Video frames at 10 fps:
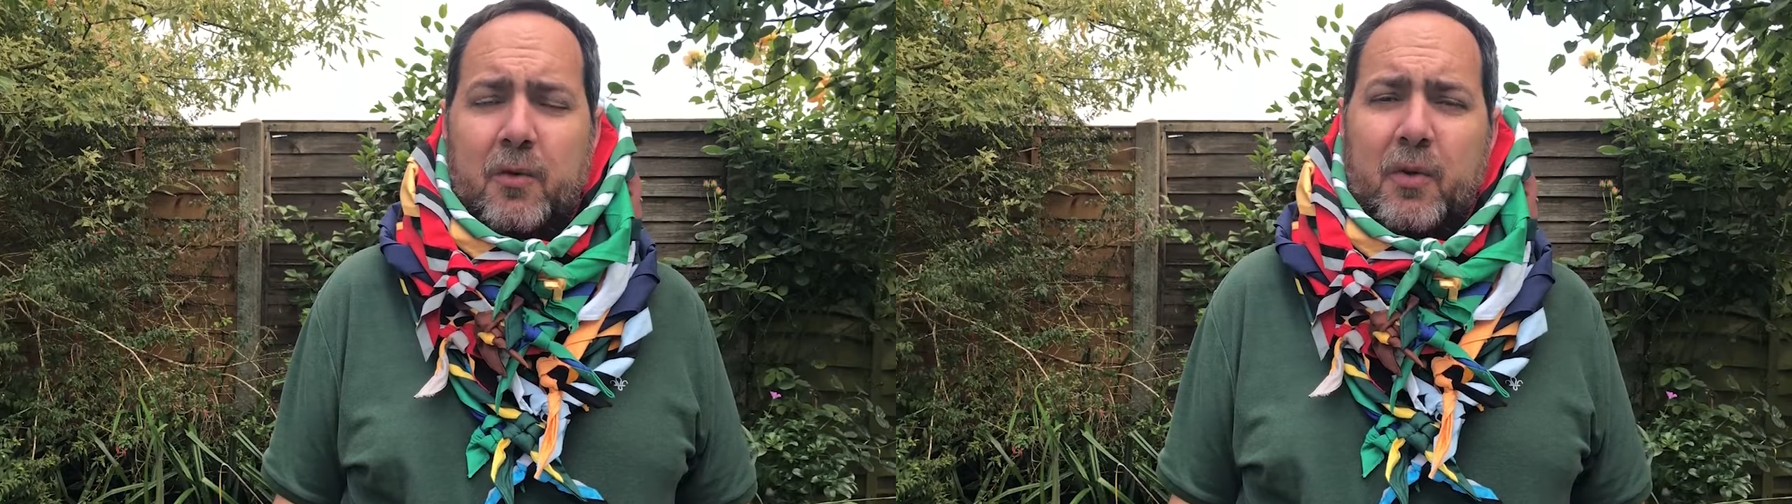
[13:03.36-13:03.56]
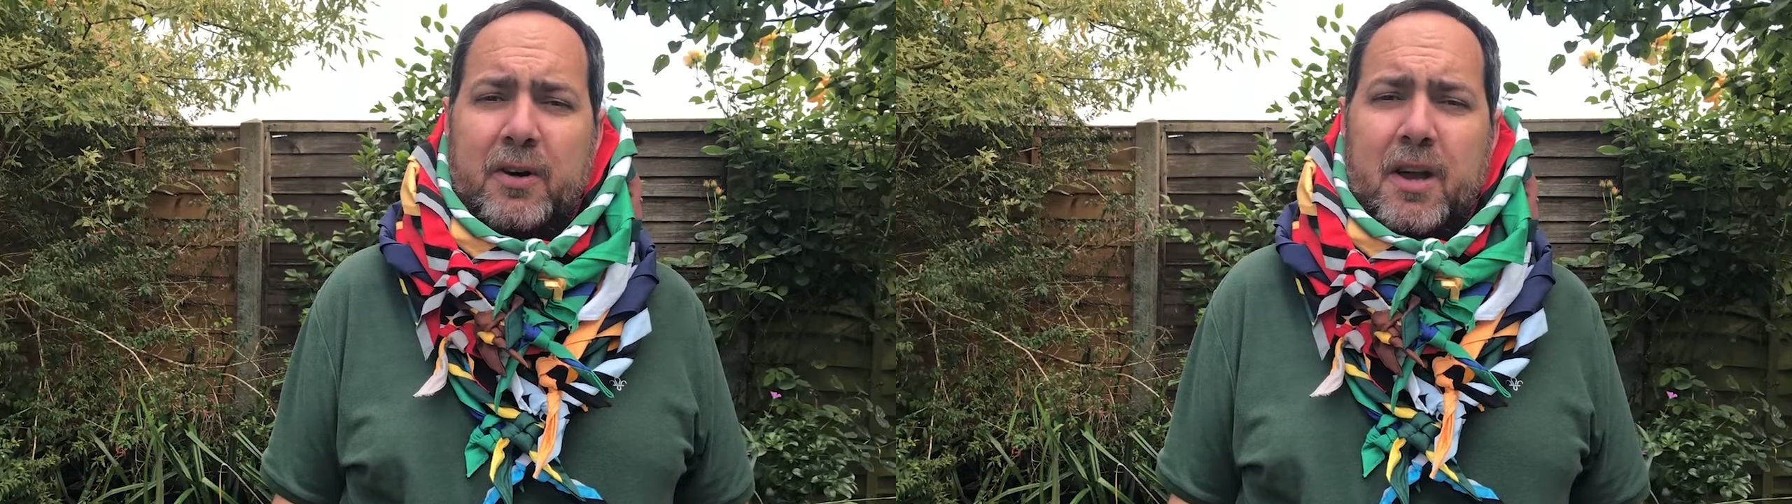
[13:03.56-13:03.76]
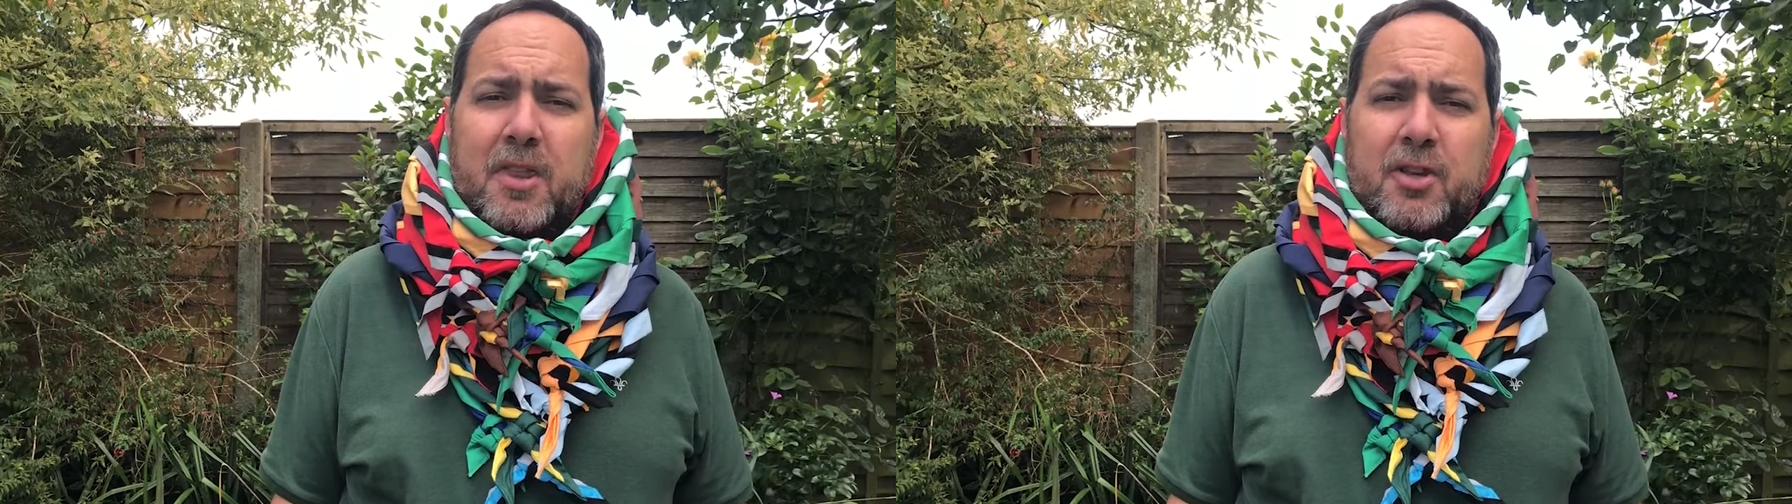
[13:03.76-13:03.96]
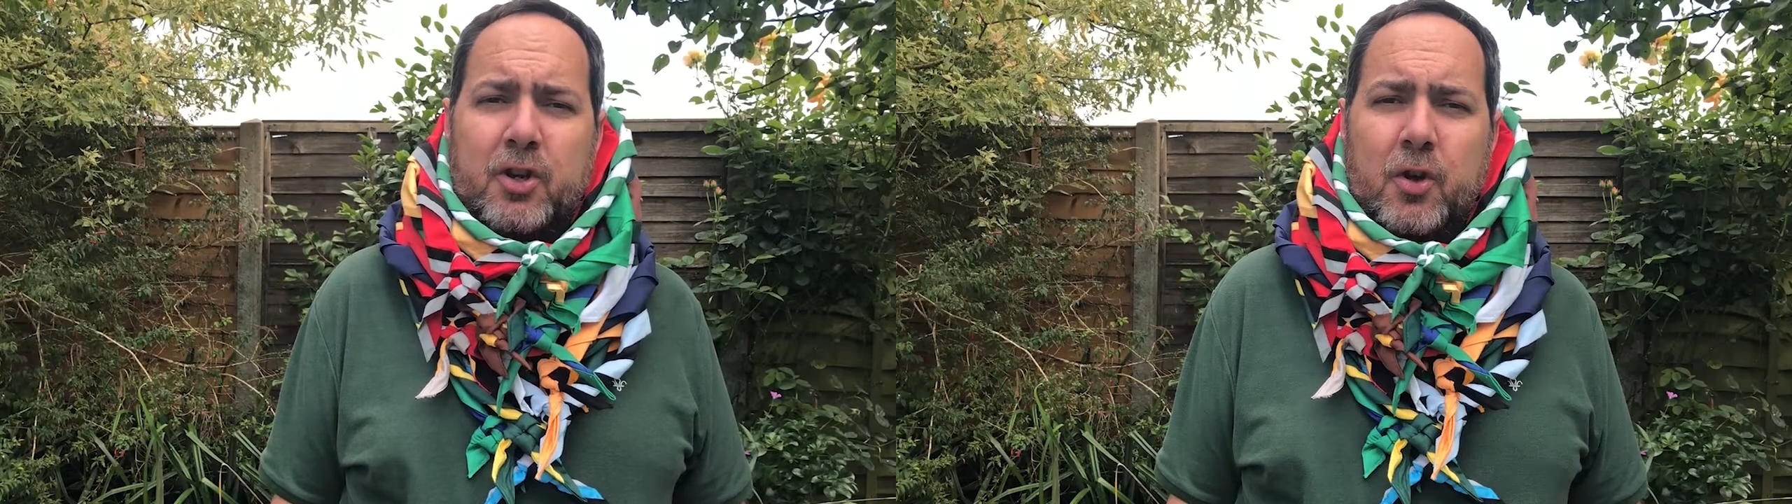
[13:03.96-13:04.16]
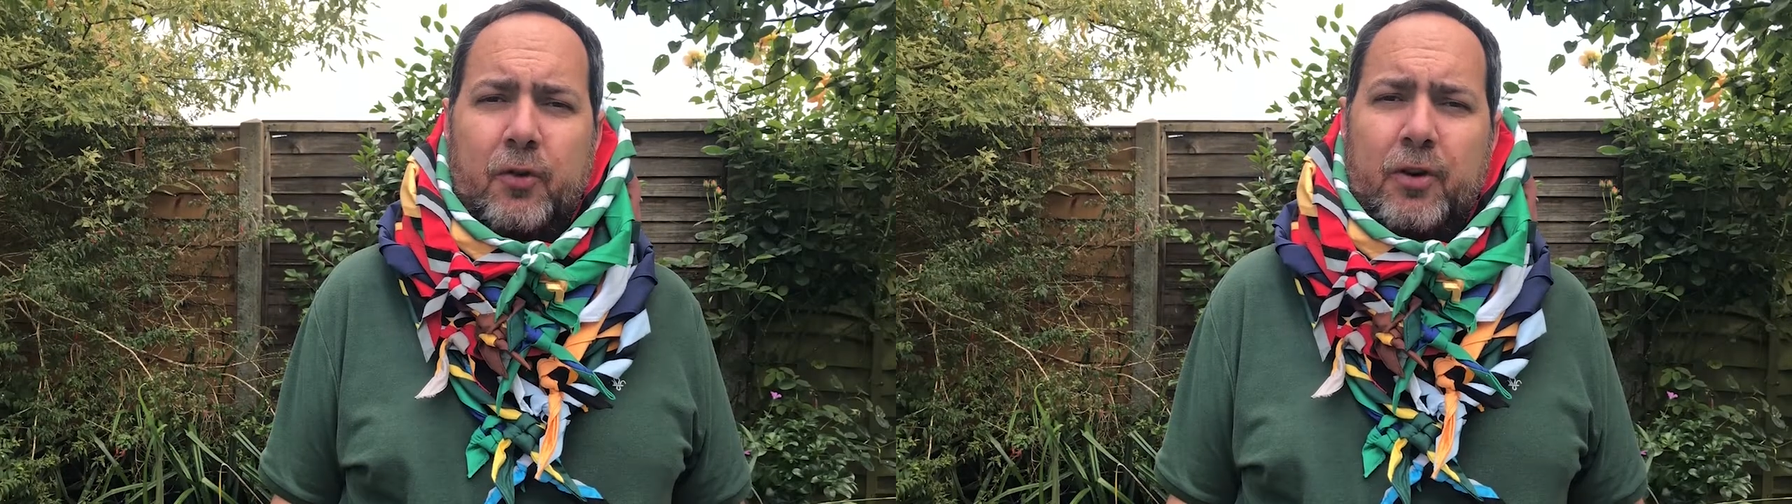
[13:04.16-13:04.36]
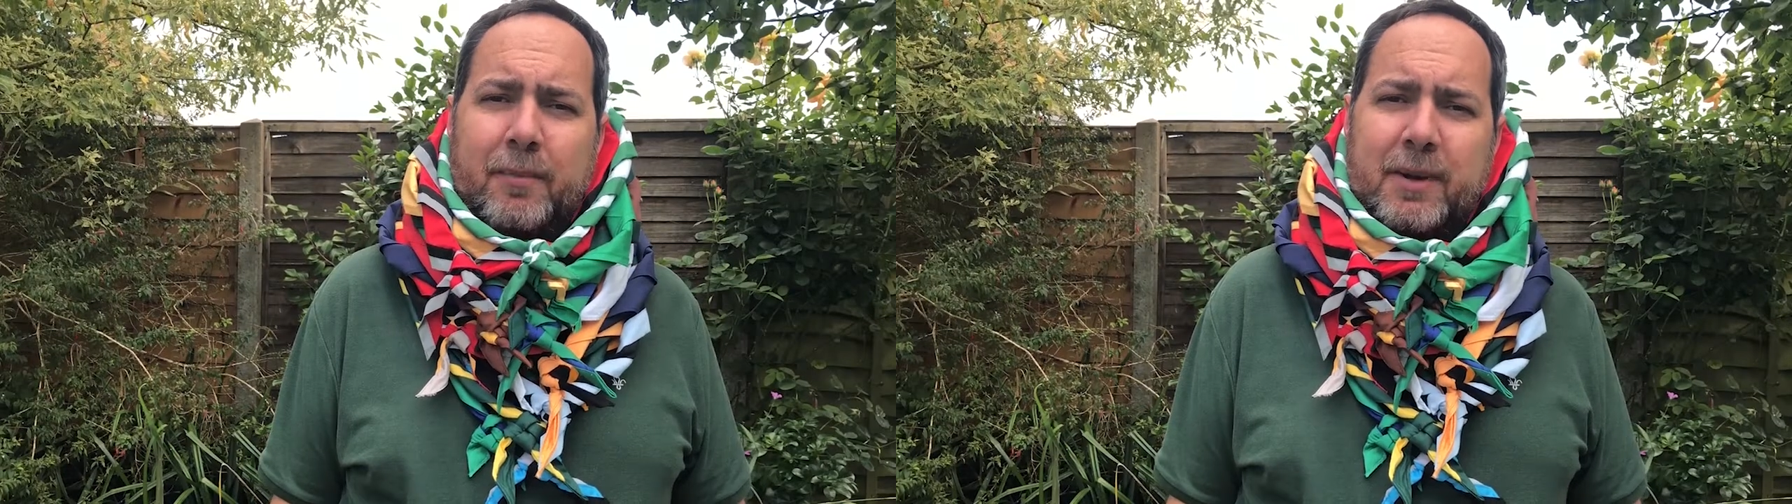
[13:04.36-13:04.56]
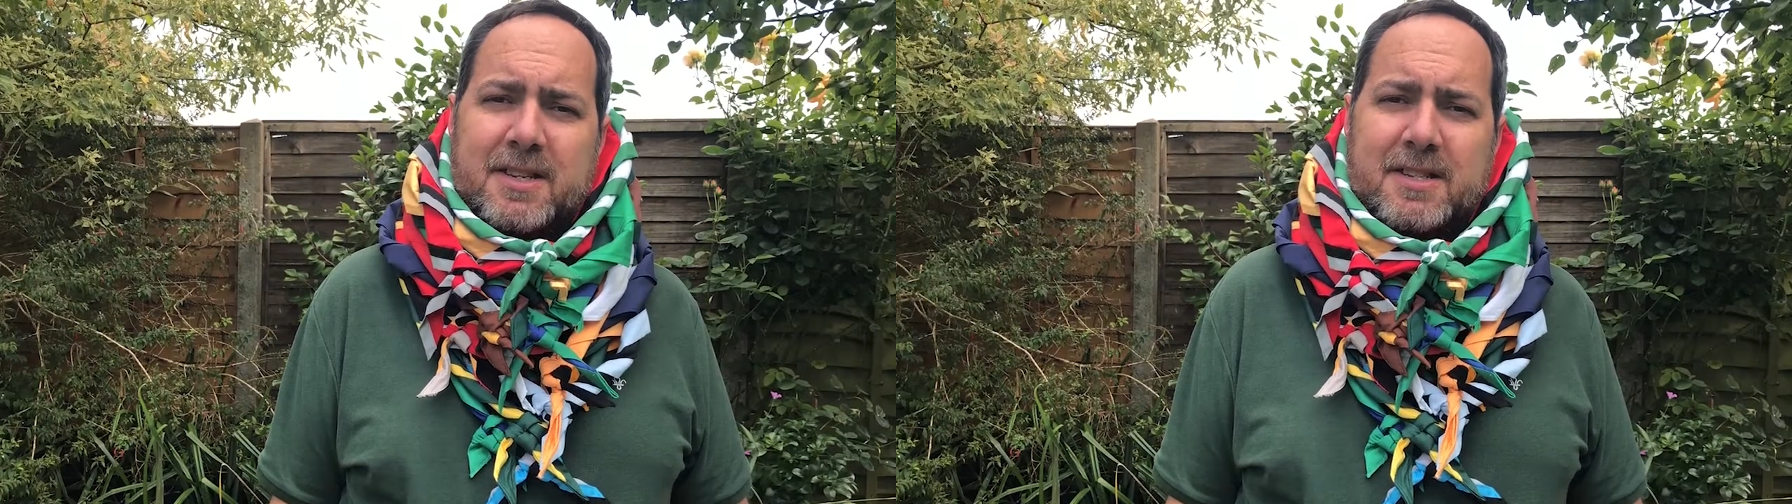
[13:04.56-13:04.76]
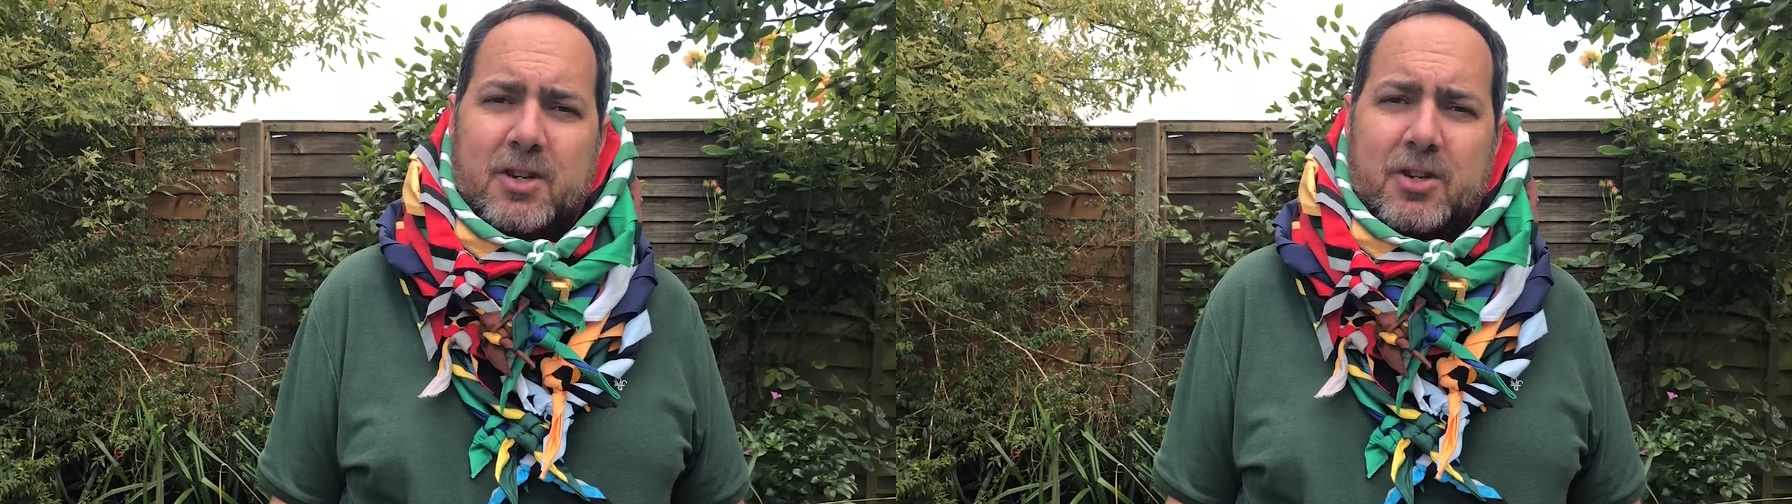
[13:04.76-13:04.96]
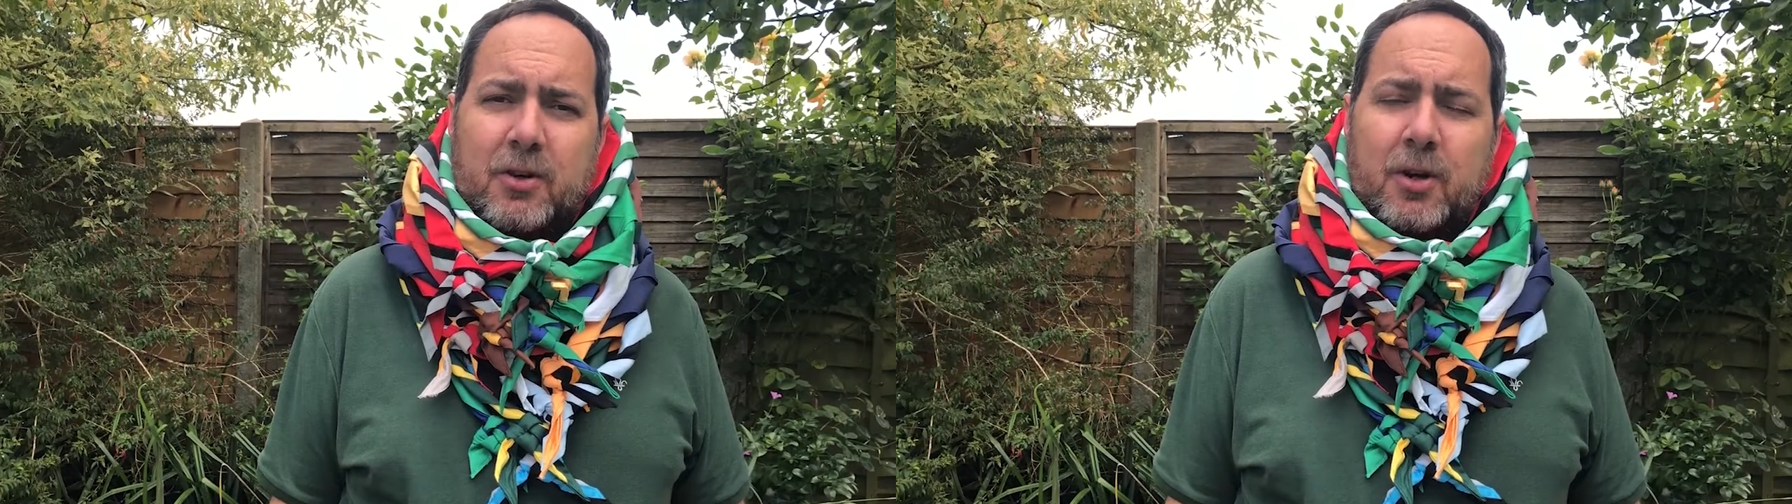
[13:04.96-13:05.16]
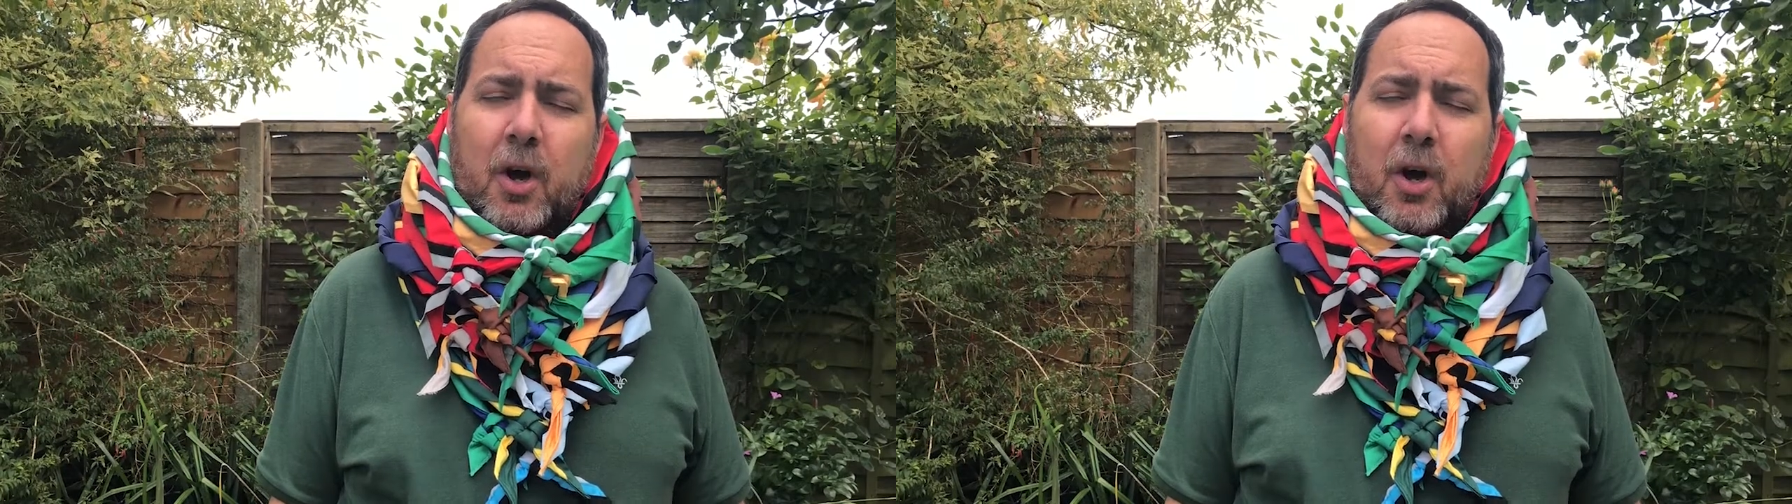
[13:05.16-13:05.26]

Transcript: find it in the news and update section